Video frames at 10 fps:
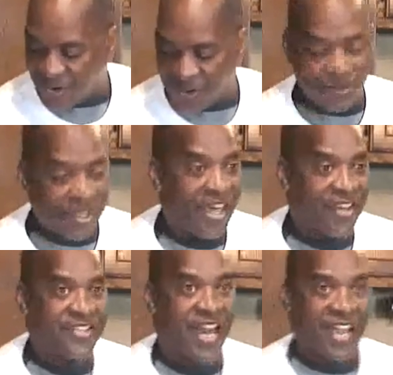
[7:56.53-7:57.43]
Oh
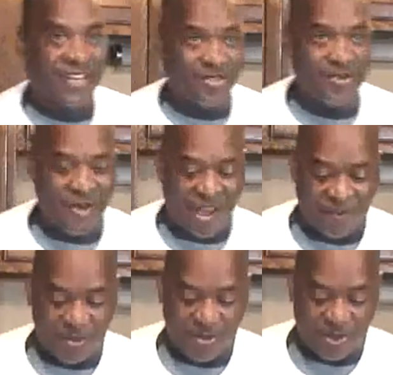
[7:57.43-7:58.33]
yes, I do
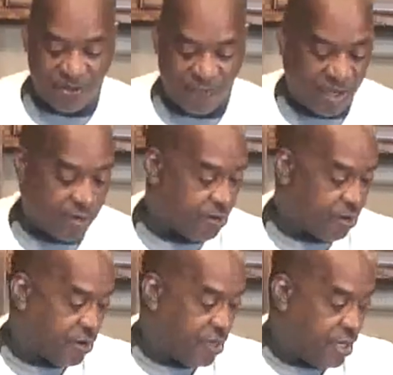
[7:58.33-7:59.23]
have to put the vinegar